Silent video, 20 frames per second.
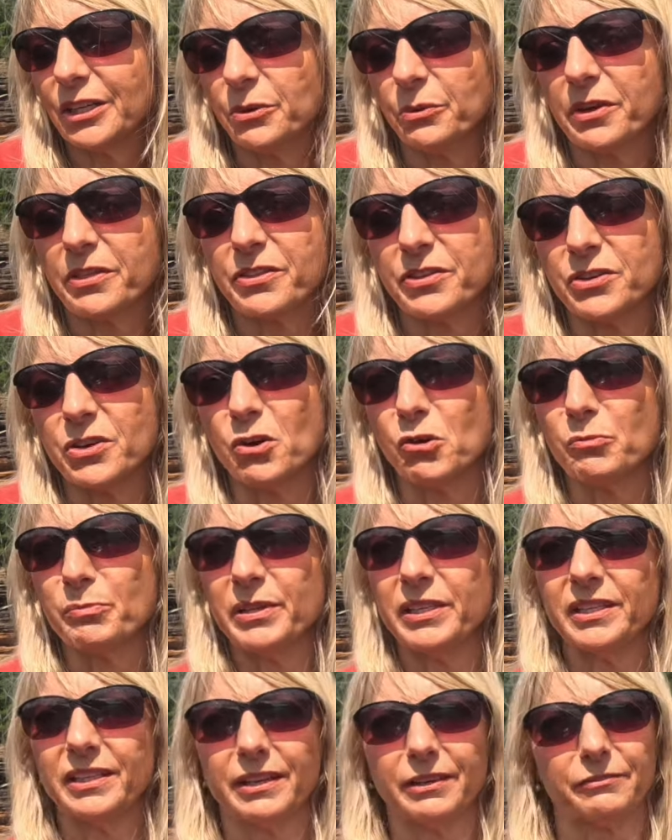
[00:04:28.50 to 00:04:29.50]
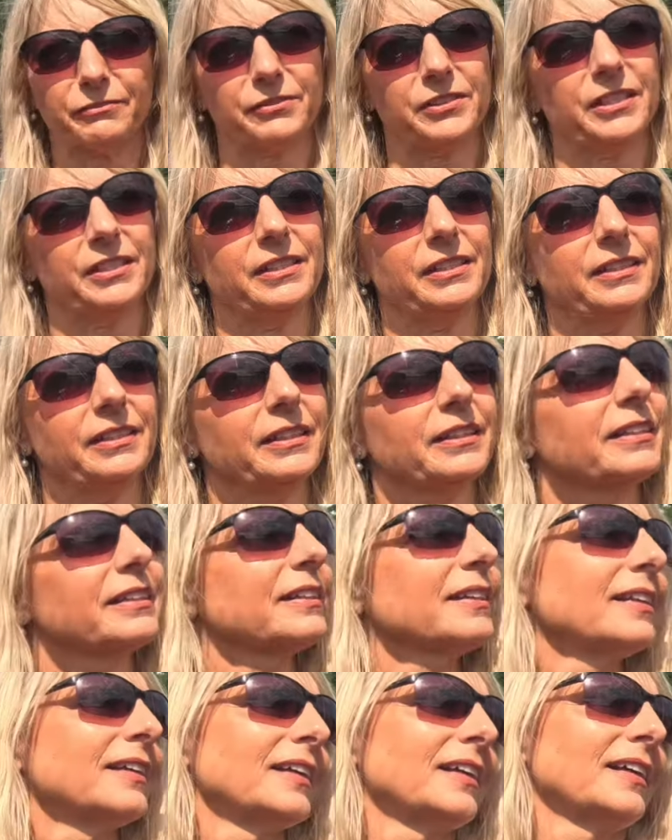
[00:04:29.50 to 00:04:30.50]
with no PFD.
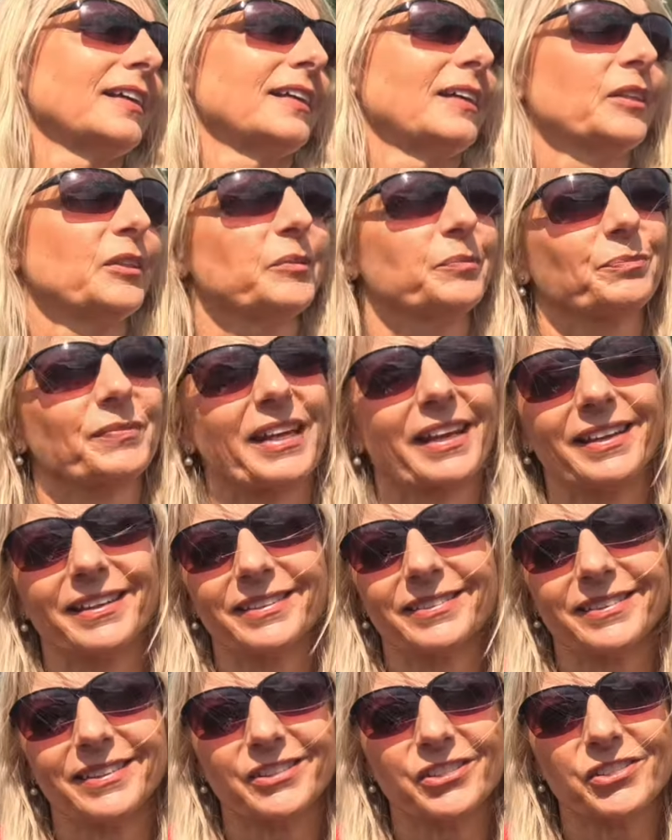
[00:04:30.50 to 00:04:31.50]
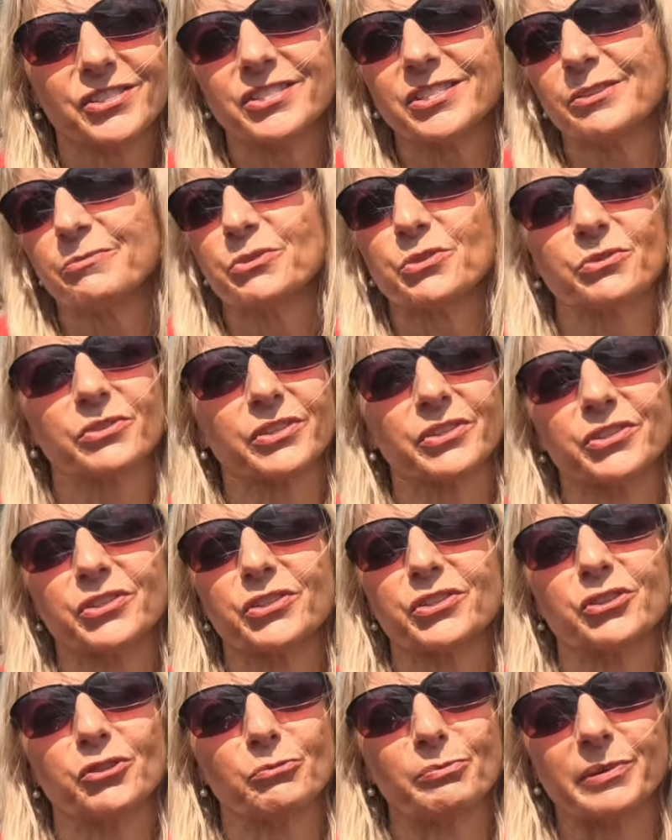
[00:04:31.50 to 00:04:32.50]
It just seems really
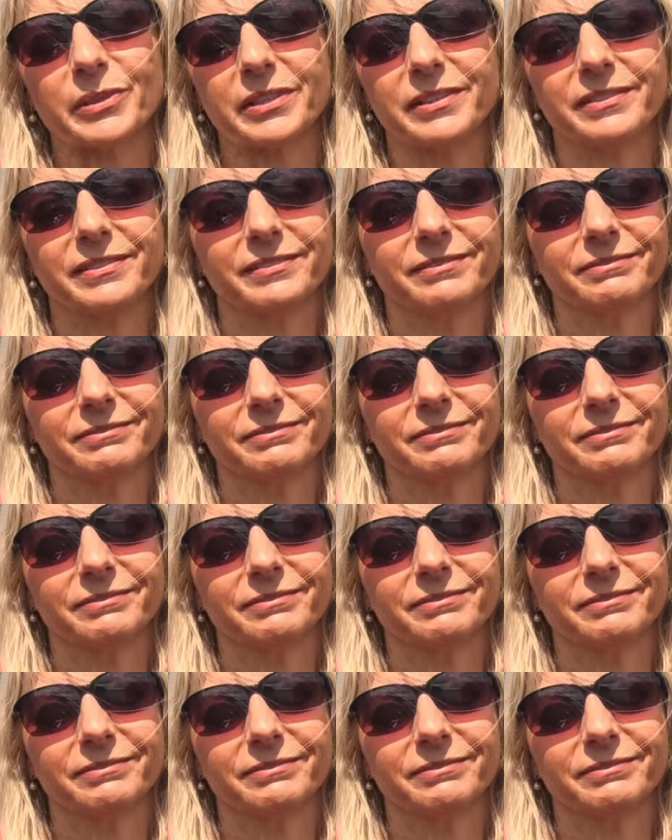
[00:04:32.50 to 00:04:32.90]
stupid